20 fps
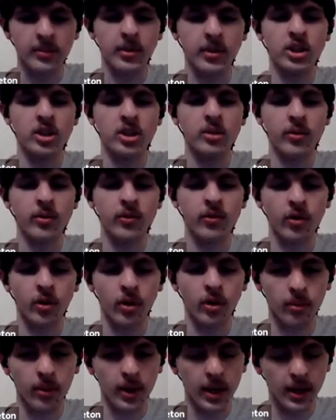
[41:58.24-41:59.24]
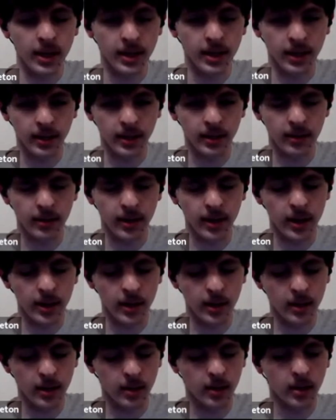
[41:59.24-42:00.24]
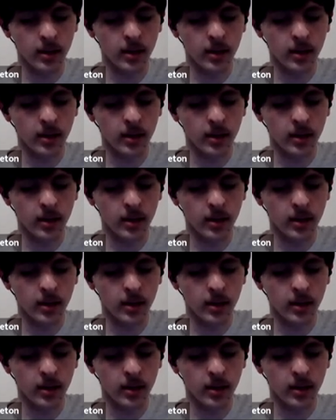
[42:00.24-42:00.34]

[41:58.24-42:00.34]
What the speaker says: as mentioned before, we connect the